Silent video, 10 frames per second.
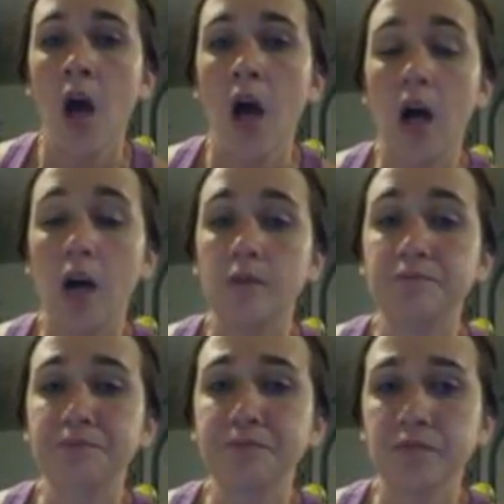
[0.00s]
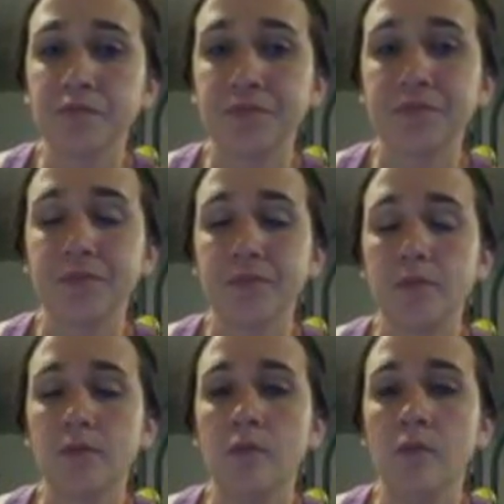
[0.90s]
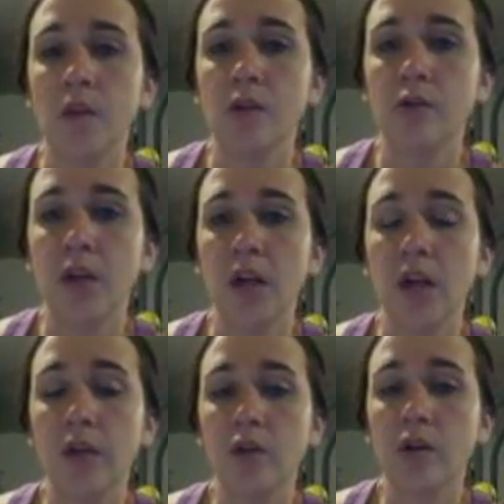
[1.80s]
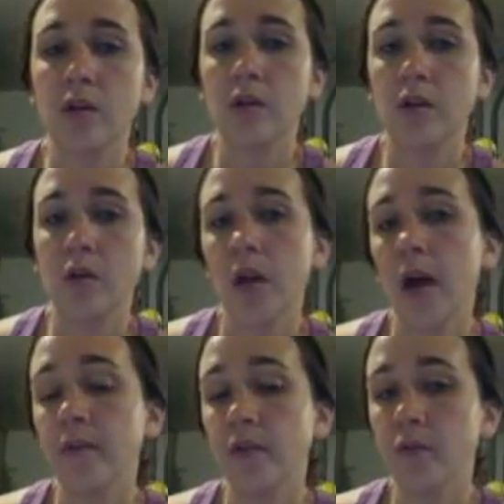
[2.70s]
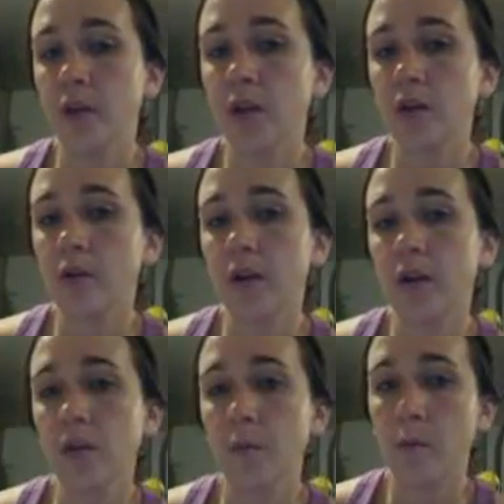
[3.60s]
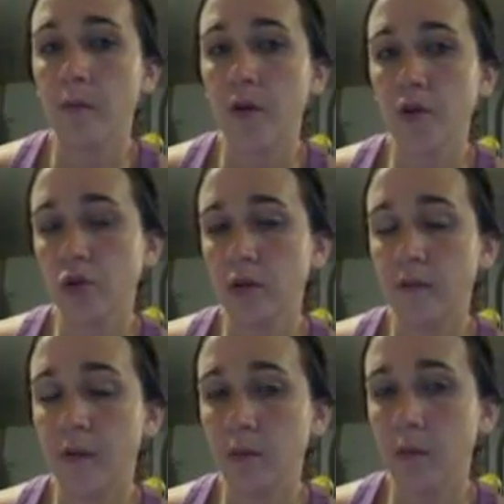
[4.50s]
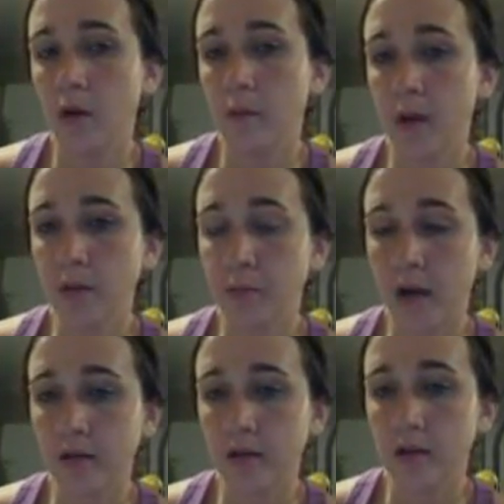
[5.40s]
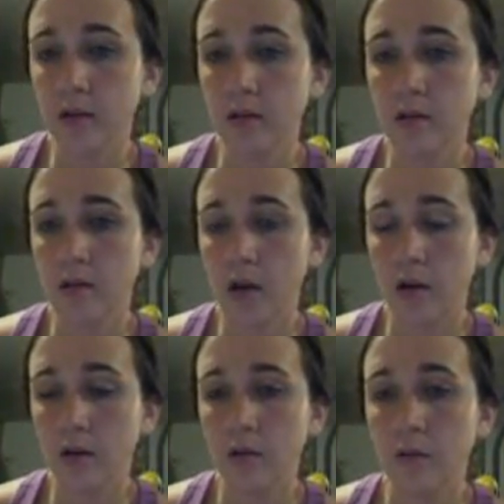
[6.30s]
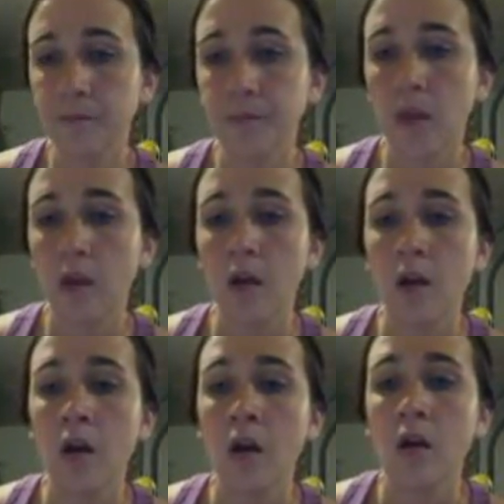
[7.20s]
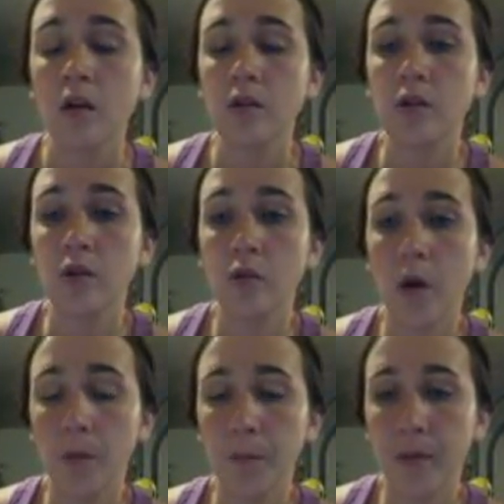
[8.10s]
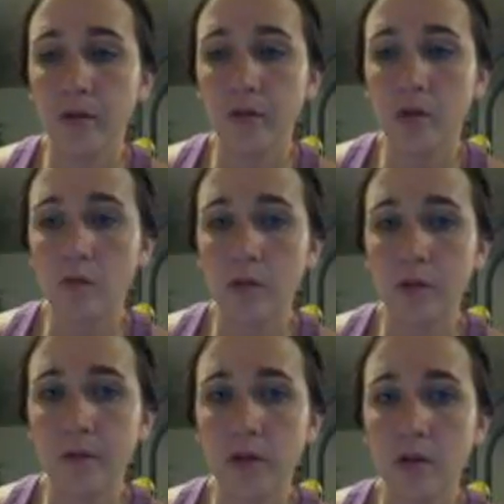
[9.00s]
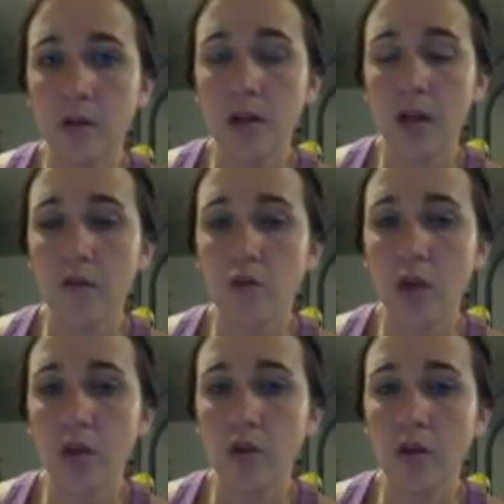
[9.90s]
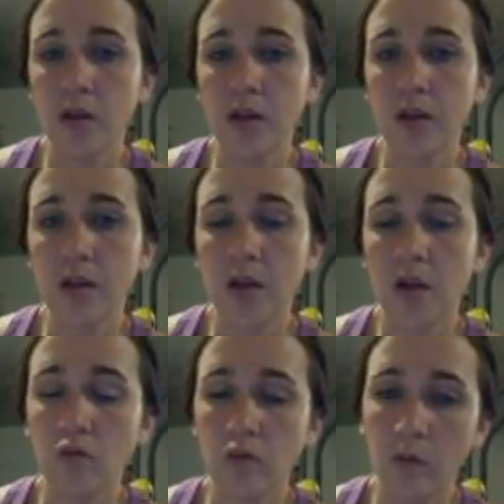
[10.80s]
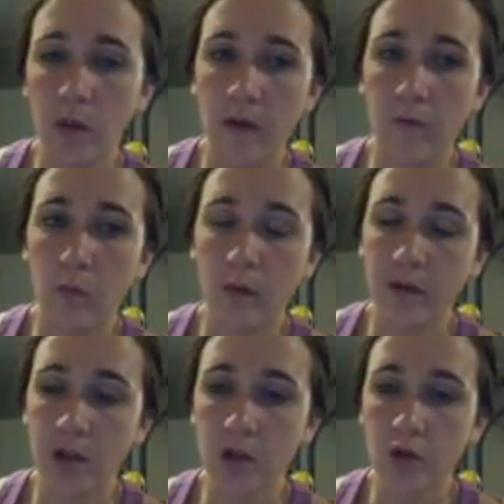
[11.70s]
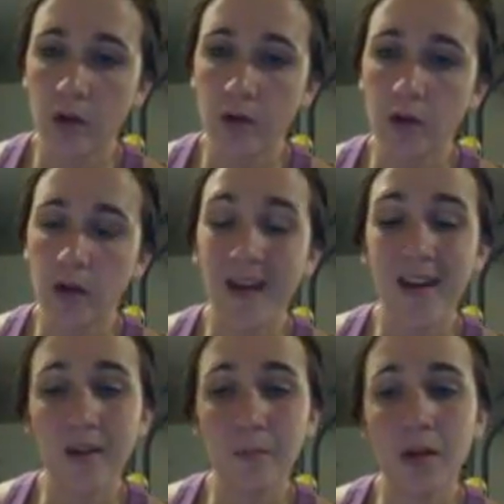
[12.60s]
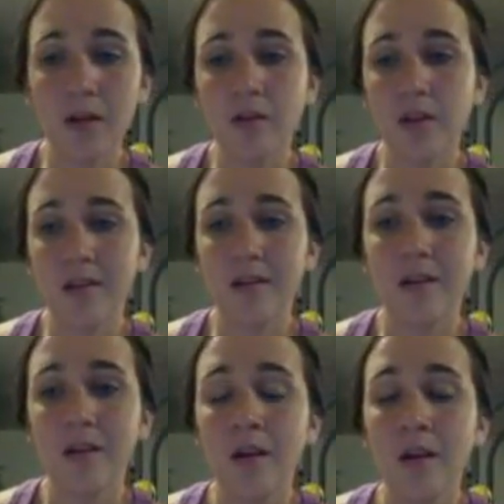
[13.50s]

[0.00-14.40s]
So taking in their concerns, I would have a new reading curriculum and professional development on best practices done. to help better the scores for students, and then changing the schedule to allow for more reading instruction and PLC